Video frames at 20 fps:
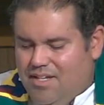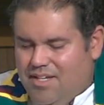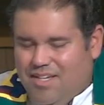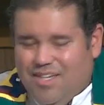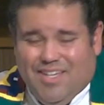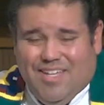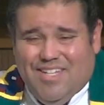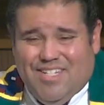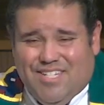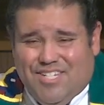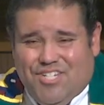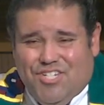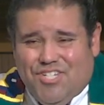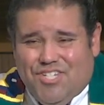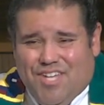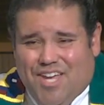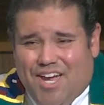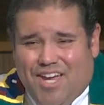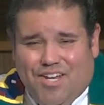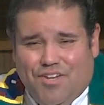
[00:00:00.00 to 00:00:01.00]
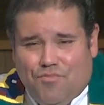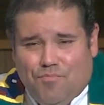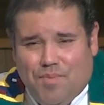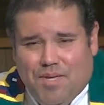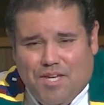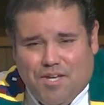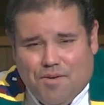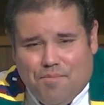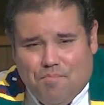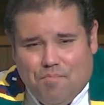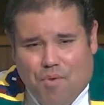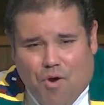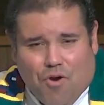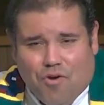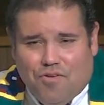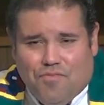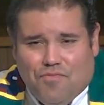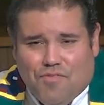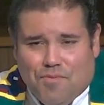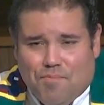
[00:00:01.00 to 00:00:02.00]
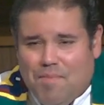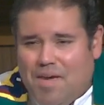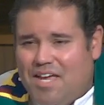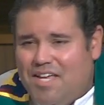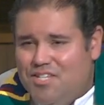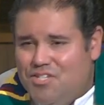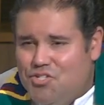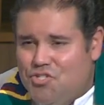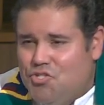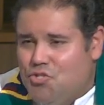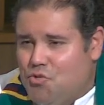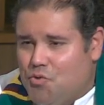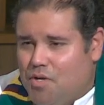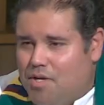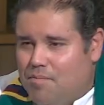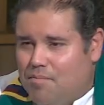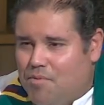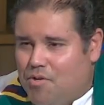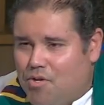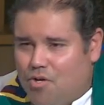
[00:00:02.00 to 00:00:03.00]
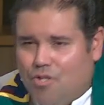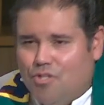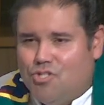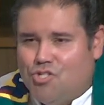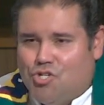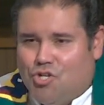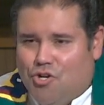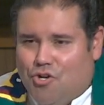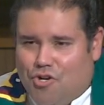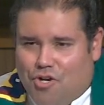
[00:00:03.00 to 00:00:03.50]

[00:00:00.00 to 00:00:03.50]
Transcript: it's just kind of become part of the mainstream culture.